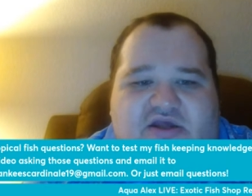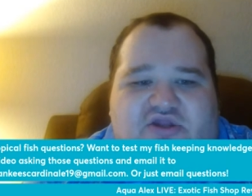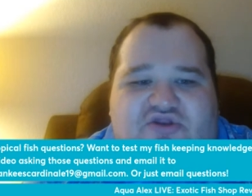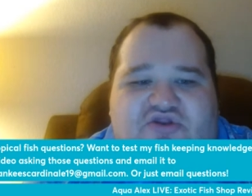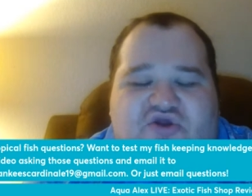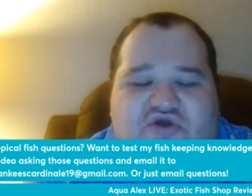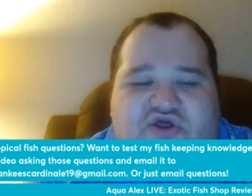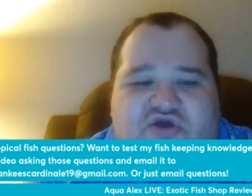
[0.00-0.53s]

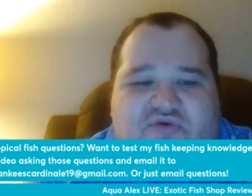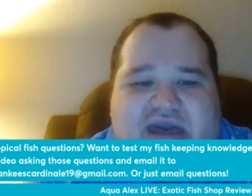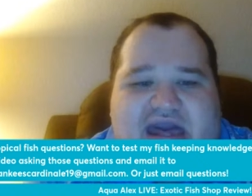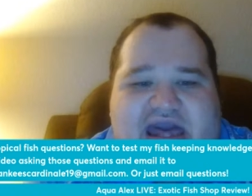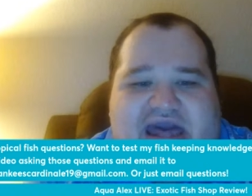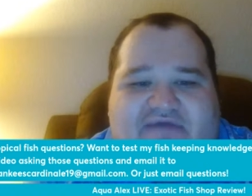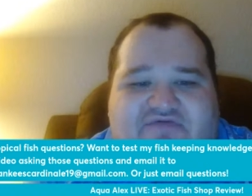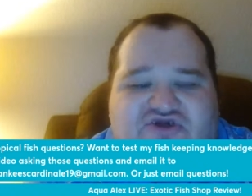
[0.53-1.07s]
Do you
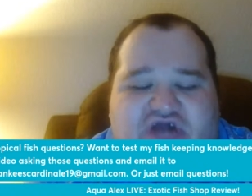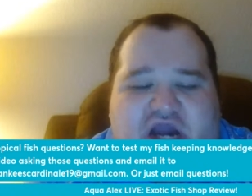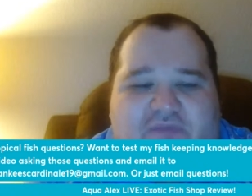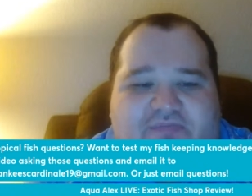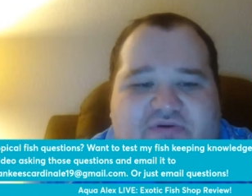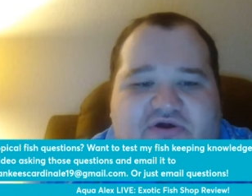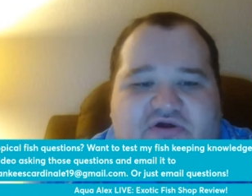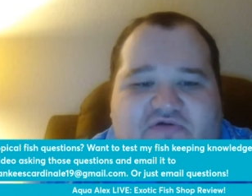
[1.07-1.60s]
have
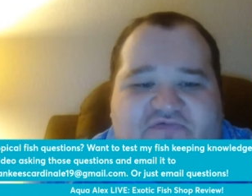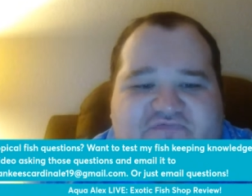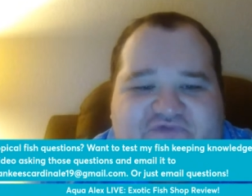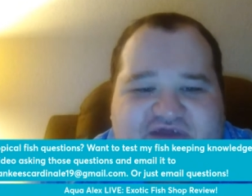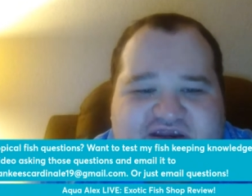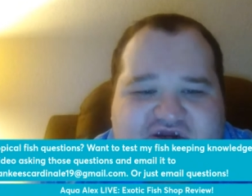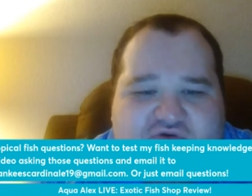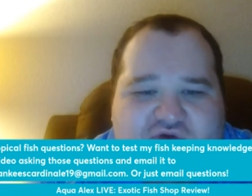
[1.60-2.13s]
tropical
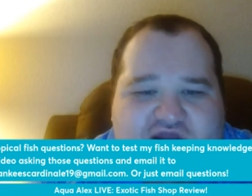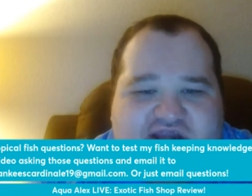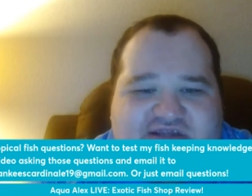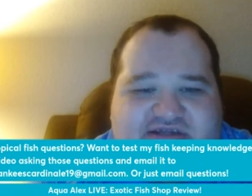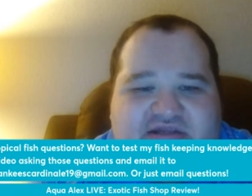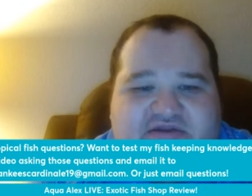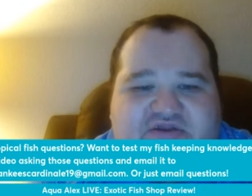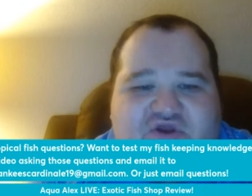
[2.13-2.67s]
fish
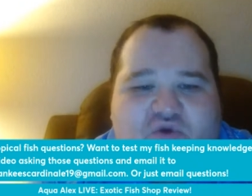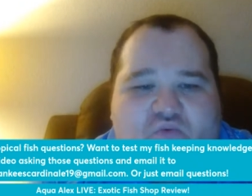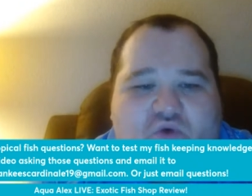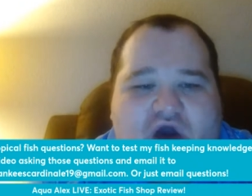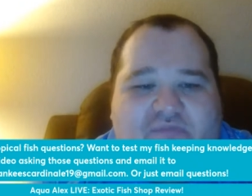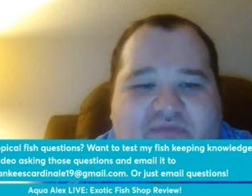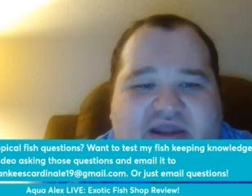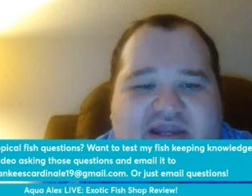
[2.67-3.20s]
questions you
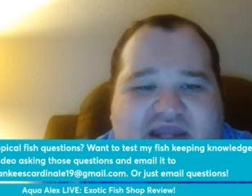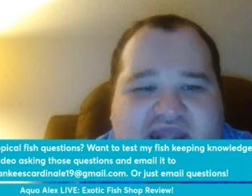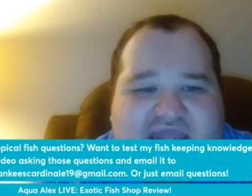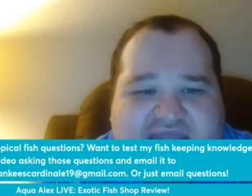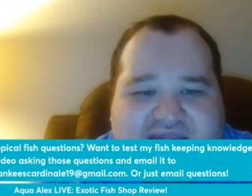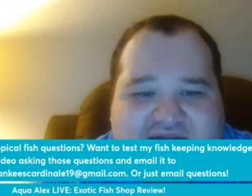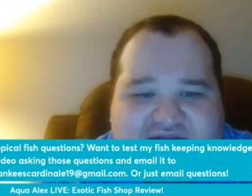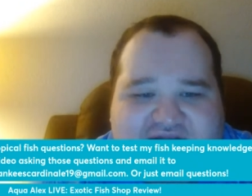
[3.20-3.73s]
want me to
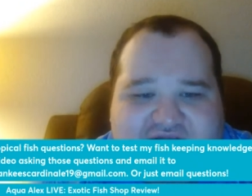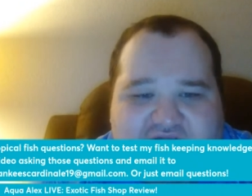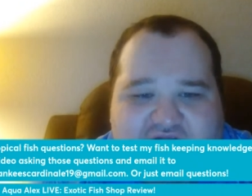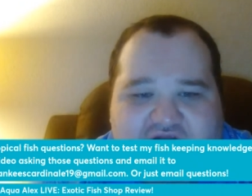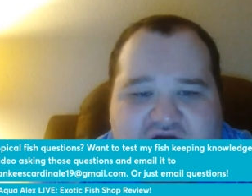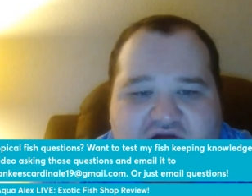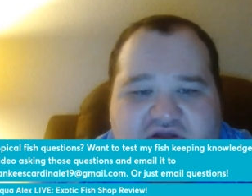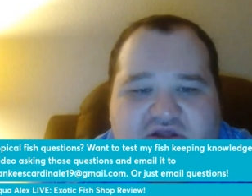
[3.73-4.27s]

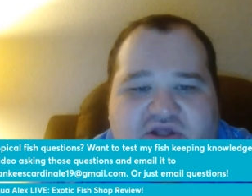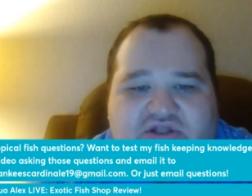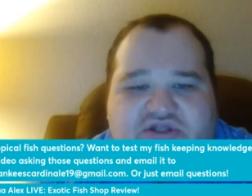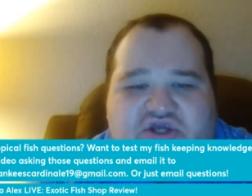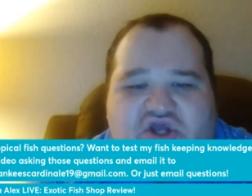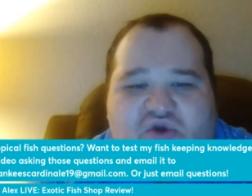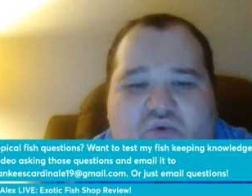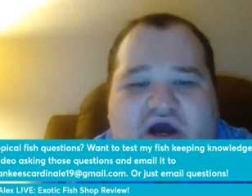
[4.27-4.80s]
answer? Do
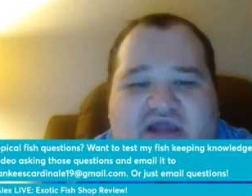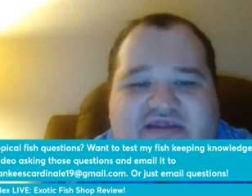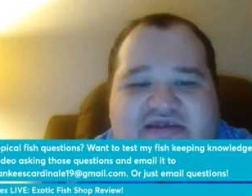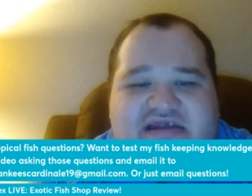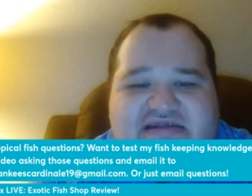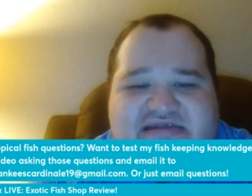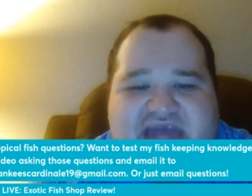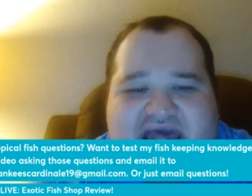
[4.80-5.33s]
you want to
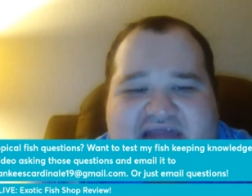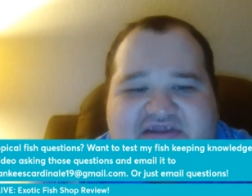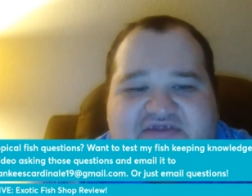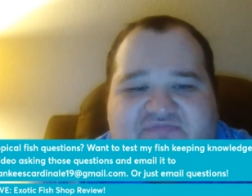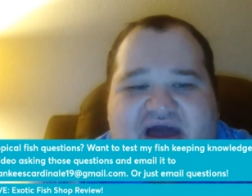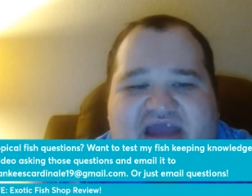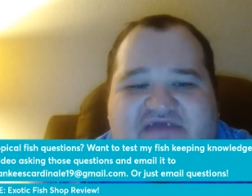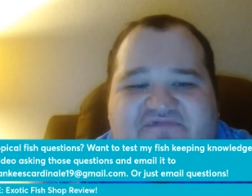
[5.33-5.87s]
test
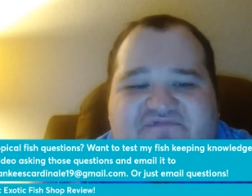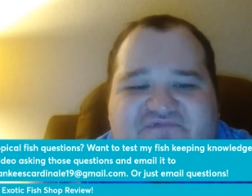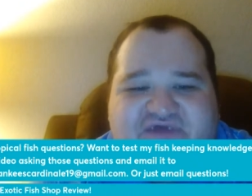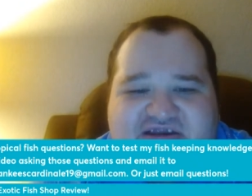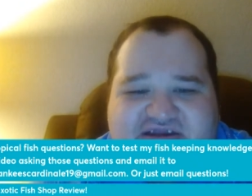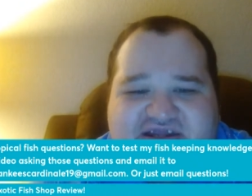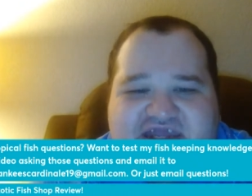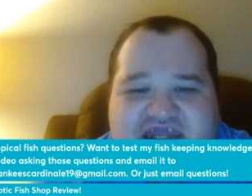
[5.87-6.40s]
my
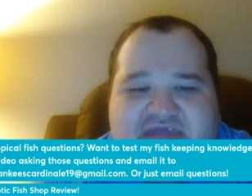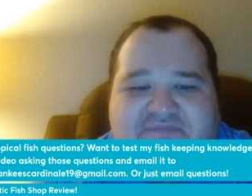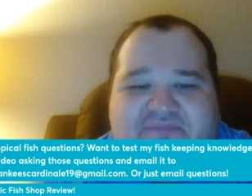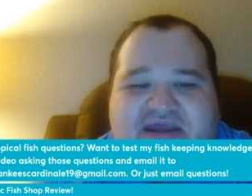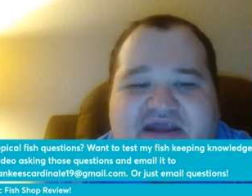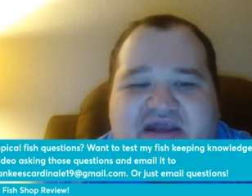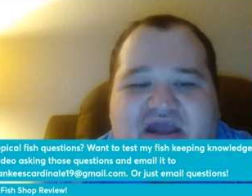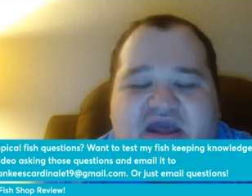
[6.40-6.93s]
fish
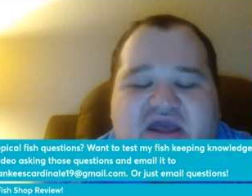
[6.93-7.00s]
keeping